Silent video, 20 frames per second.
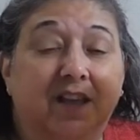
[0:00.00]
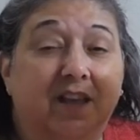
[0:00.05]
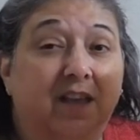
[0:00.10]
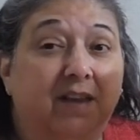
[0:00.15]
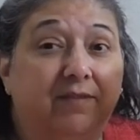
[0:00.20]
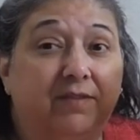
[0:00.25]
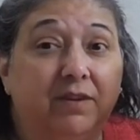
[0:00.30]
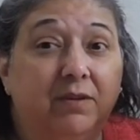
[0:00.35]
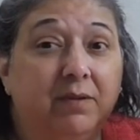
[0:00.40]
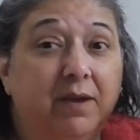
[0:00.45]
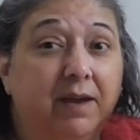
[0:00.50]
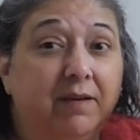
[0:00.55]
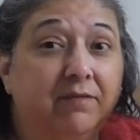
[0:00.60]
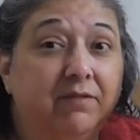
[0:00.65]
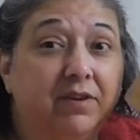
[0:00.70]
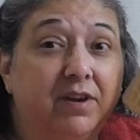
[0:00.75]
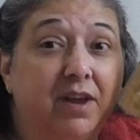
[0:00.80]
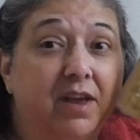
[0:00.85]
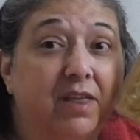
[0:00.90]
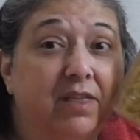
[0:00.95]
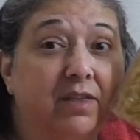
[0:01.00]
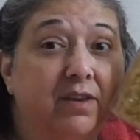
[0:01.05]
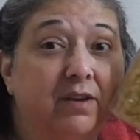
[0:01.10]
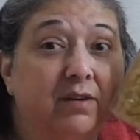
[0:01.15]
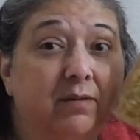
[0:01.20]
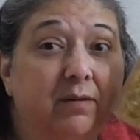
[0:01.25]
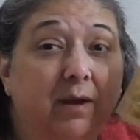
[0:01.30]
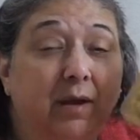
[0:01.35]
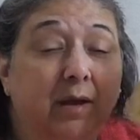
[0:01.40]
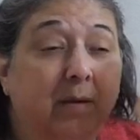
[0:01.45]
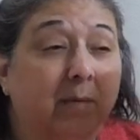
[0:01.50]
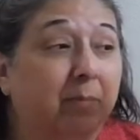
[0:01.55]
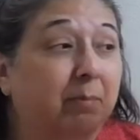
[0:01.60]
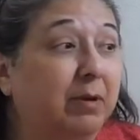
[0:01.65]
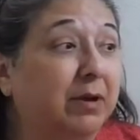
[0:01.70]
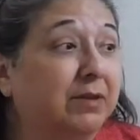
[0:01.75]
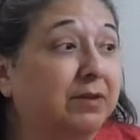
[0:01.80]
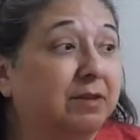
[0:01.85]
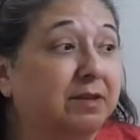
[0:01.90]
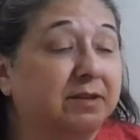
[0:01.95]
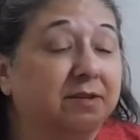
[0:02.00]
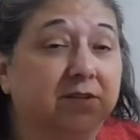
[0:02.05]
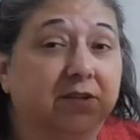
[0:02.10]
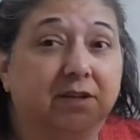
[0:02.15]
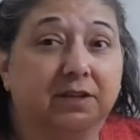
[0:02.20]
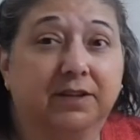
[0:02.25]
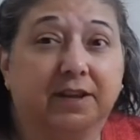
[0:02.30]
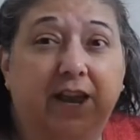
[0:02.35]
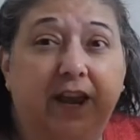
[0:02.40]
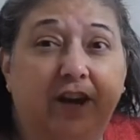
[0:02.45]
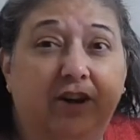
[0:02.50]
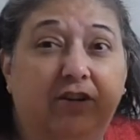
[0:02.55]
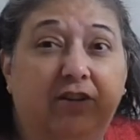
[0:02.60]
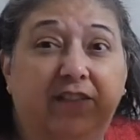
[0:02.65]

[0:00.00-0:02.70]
If you have nothing but this container